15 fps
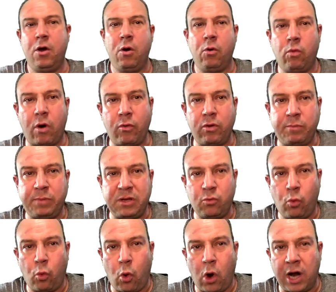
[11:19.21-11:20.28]
what would be
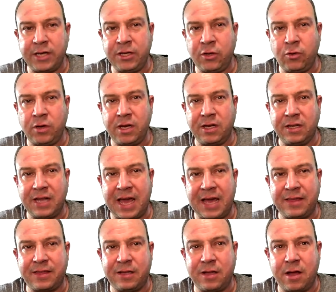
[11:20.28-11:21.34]
1 unit of
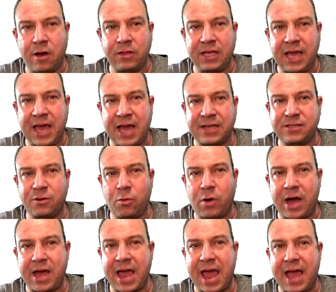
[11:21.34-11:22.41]
length along the x or
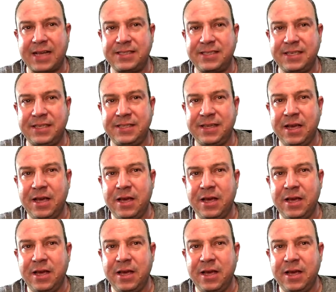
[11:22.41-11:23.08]
y axes,